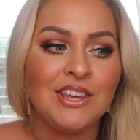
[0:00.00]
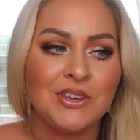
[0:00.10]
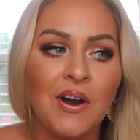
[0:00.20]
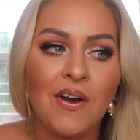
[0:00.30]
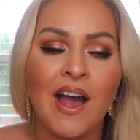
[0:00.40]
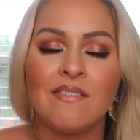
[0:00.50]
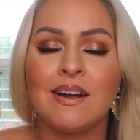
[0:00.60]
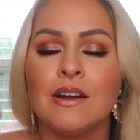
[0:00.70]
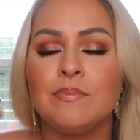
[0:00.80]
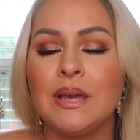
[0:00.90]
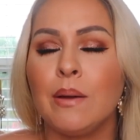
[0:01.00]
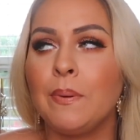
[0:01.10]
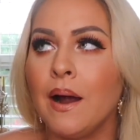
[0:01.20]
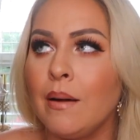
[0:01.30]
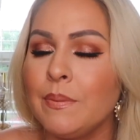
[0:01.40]
Y'all have heard me
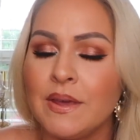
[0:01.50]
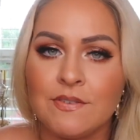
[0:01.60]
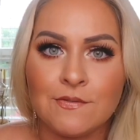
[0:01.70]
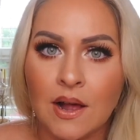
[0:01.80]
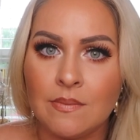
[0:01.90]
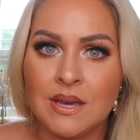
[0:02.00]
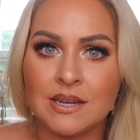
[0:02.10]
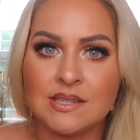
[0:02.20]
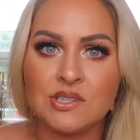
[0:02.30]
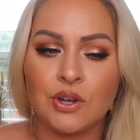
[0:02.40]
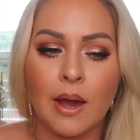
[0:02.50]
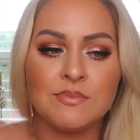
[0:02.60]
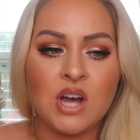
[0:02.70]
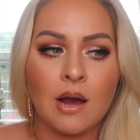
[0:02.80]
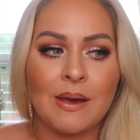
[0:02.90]
probably, if you follow me on
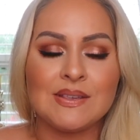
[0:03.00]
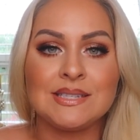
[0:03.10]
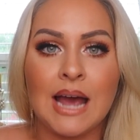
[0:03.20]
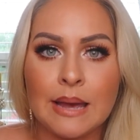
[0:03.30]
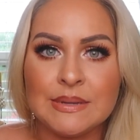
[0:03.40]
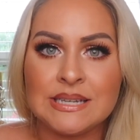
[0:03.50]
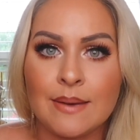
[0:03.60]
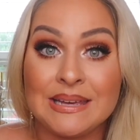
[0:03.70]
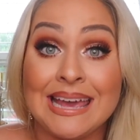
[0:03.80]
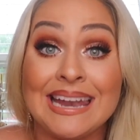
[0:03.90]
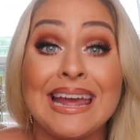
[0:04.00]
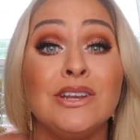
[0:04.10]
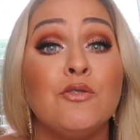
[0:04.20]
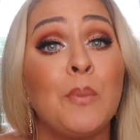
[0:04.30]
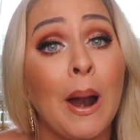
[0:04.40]
Instagram, talk about this time and time again,
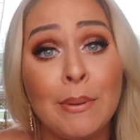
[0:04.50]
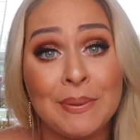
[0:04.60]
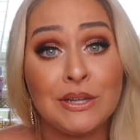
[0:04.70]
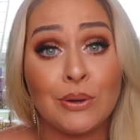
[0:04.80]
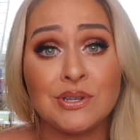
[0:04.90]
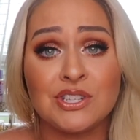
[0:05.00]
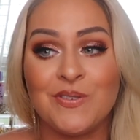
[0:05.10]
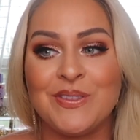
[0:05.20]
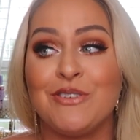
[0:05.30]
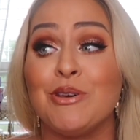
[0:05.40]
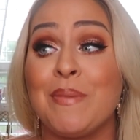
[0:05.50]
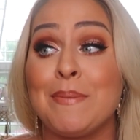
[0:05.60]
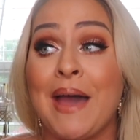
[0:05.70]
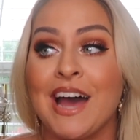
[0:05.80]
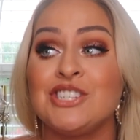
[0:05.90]
and you've probably noticed over there that
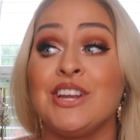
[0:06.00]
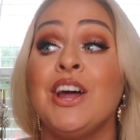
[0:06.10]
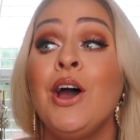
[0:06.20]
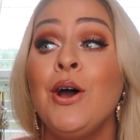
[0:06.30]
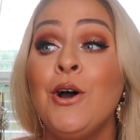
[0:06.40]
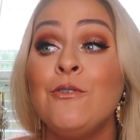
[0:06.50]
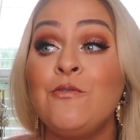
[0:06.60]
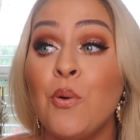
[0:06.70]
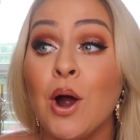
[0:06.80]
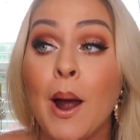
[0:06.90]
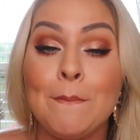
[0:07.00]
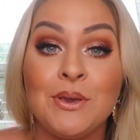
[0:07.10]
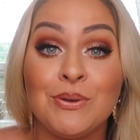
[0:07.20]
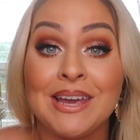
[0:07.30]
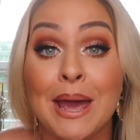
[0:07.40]
my passion for
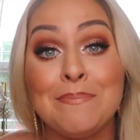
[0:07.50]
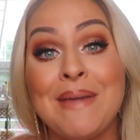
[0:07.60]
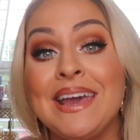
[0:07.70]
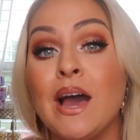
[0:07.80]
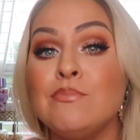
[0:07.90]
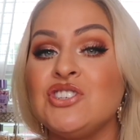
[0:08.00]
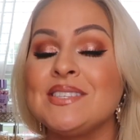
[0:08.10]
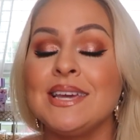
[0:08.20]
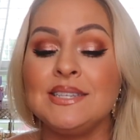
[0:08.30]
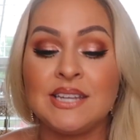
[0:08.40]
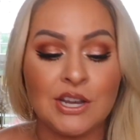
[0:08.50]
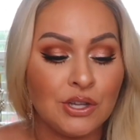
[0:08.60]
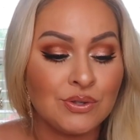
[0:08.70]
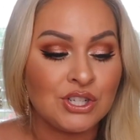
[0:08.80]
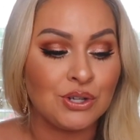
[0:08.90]
beauty and makeup just
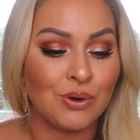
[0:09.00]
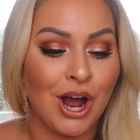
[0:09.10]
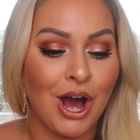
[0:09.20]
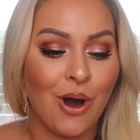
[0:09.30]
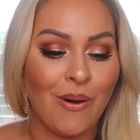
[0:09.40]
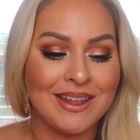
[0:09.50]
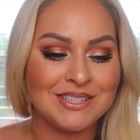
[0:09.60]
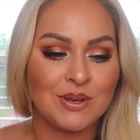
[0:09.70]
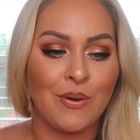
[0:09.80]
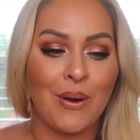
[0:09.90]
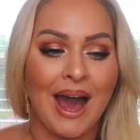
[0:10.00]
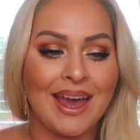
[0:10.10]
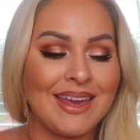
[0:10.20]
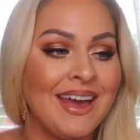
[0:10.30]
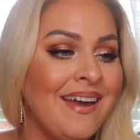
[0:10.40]
continues to grow, and so
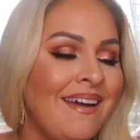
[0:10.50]
I